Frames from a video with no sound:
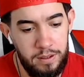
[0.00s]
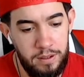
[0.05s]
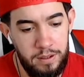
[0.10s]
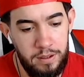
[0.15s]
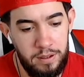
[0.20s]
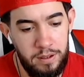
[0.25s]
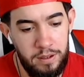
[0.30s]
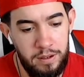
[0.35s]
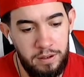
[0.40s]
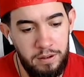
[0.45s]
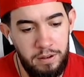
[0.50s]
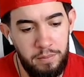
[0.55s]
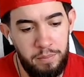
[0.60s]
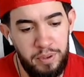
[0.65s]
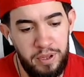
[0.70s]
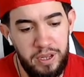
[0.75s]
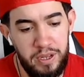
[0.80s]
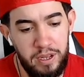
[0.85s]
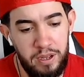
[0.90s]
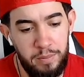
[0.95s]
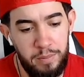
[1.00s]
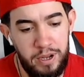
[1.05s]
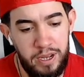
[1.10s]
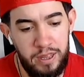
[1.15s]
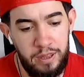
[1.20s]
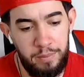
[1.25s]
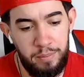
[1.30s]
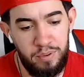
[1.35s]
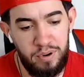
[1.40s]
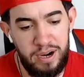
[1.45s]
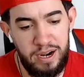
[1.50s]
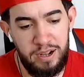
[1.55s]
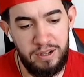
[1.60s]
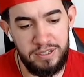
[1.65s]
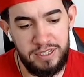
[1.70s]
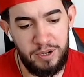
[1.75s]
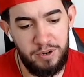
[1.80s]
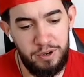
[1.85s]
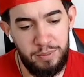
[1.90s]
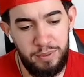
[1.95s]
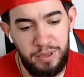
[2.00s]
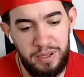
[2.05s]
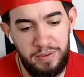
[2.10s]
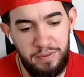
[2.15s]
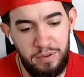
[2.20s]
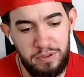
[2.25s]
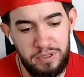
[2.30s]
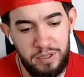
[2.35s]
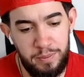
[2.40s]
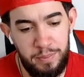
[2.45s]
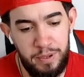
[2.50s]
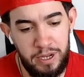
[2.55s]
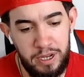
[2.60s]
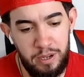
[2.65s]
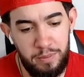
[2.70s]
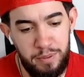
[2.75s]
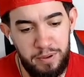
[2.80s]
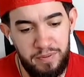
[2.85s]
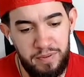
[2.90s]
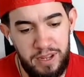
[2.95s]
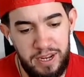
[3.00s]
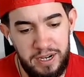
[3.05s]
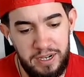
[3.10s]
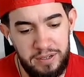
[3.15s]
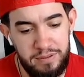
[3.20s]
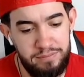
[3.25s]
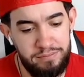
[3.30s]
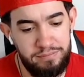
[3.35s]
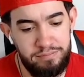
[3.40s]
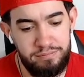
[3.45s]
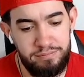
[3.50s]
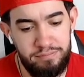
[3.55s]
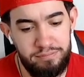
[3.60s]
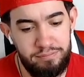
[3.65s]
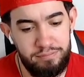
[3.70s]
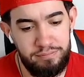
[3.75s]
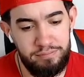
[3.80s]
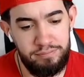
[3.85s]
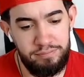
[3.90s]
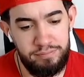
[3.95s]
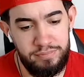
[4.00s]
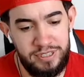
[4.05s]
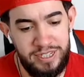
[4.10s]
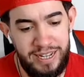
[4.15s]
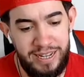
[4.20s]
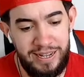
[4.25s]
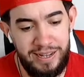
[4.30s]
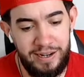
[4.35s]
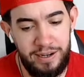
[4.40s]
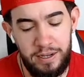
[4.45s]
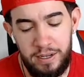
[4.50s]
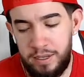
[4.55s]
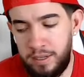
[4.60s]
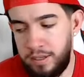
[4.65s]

A good pickup by the Browns. I want to believe it was a pickup of like 10.